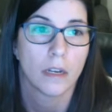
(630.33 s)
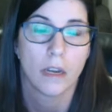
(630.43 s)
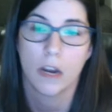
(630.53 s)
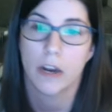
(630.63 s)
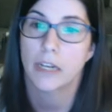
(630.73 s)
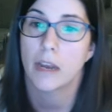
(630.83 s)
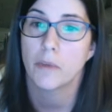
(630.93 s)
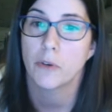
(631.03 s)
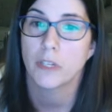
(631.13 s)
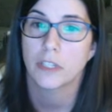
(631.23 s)
All right, now
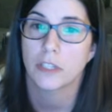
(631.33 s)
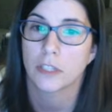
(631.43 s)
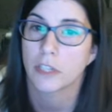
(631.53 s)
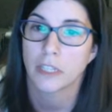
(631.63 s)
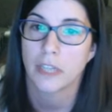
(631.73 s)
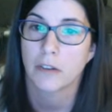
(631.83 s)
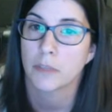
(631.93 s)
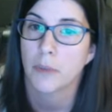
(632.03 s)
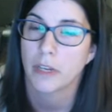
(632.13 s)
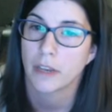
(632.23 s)
I'm going to just click down
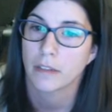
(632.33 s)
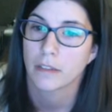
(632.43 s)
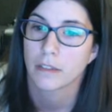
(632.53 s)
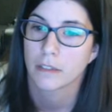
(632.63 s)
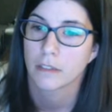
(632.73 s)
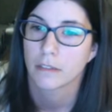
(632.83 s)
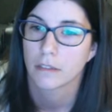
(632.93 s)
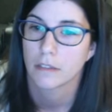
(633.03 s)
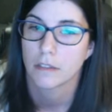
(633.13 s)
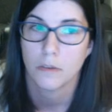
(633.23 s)
to my next
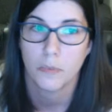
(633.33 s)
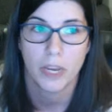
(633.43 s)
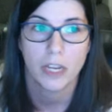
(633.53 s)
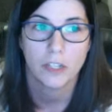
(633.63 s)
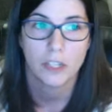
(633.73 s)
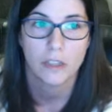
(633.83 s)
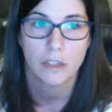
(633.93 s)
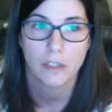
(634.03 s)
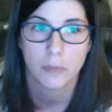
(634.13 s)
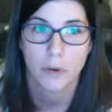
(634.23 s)
little page in
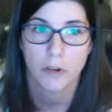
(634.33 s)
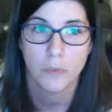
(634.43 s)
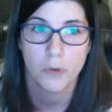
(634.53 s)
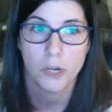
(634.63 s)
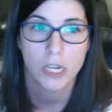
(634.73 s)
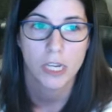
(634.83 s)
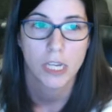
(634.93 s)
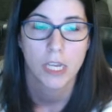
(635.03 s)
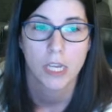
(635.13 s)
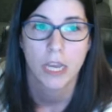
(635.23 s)
this Smart Notebook.
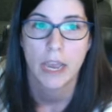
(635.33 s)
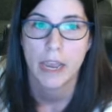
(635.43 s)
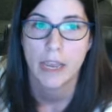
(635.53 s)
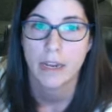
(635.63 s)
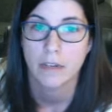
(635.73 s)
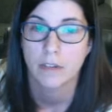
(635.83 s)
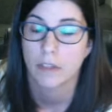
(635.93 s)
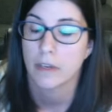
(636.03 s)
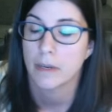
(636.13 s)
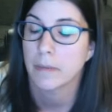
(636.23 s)
And
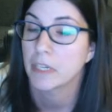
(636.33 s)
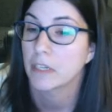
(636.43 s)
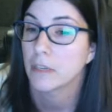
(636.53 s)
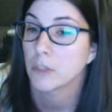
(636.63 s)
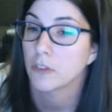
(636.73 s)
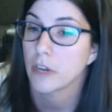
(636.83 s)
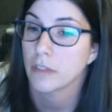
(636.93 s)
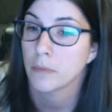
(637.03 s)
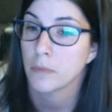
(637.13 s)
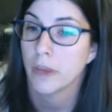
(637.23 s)
I'm going to demonstrate
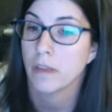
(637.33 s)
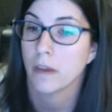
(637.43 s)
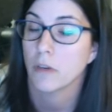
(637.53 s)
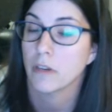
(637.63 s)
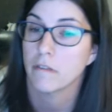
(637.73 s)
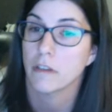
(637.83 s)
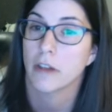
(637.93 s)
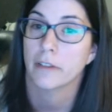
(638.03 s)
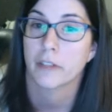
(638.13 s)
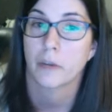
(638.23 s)
something that one of the
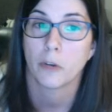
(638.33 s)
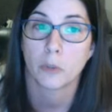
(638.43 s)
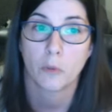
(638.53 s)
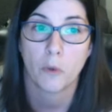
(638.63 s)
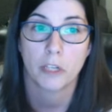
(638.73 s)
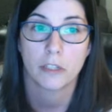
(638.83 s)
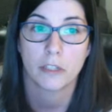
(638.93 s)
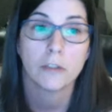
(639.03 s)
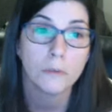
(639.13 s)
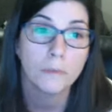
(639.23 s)
classes I worked with wanted to
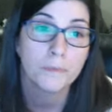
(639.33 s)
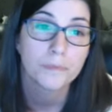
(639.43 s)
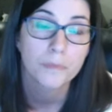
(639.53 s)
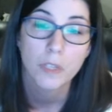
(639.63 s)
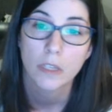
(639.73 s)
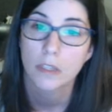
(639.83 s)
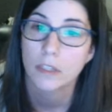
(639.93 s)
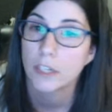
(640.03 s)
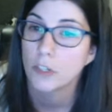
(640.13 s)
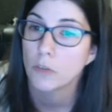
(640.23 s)
do. The
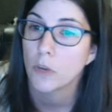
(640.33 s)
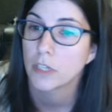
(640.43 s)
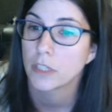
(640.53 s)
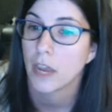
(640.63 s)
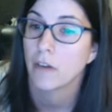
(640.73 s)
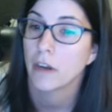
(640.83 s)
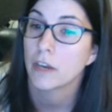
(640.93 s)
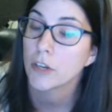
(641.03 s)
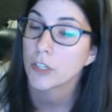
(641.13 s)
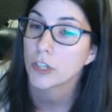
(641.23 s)
teacher wanted to have a
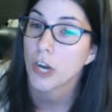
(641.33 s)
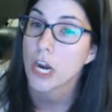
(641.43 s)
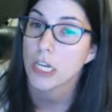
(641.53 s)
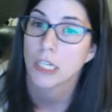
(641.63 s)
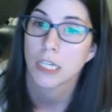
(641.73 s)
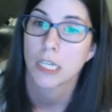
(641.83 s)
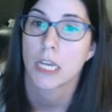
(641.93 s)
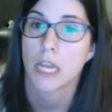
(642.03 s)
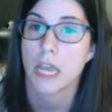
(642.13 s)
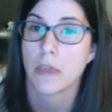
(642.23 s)
hundreds chart,
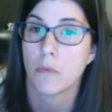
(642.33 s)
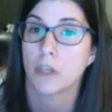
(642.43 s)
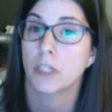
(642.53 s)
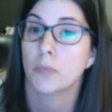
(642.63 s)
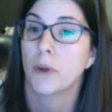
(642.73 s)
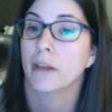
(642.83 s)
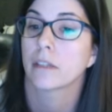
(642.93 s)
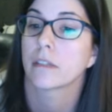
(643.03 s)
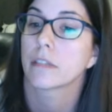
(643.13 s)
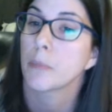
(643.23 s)
and they wanted to
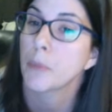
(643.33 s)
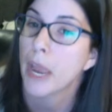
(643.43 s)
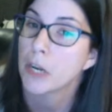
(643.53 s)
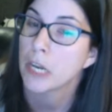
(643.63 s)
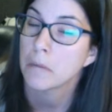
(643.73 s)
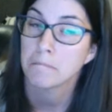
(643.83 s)
practice skip counting.